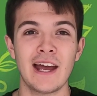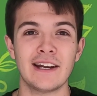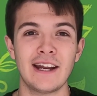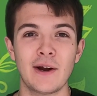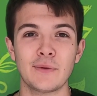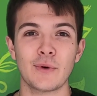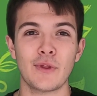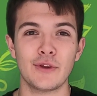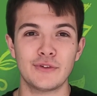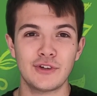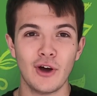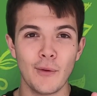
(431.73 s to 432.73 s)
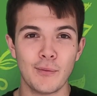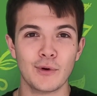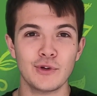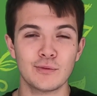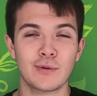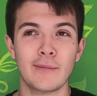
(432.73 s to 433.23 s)
Now, the top
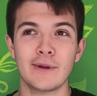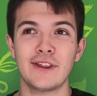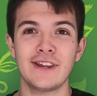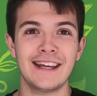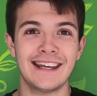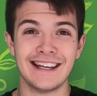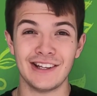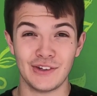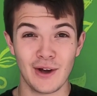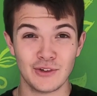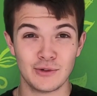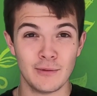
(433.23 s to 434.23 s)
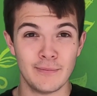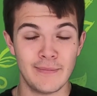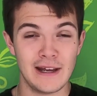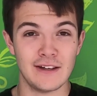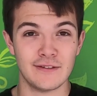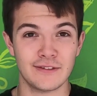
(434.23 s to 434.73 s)
one you're probably thinking is going to be
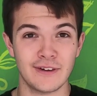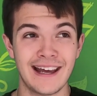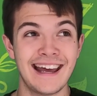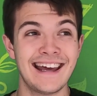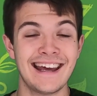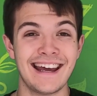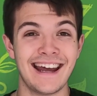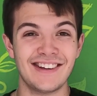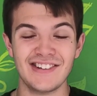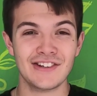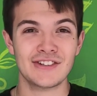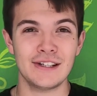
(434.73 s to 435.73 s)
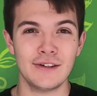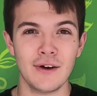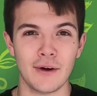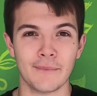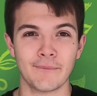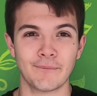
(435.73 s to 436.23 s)
beef. It's actually
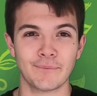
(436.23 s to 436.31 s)
not.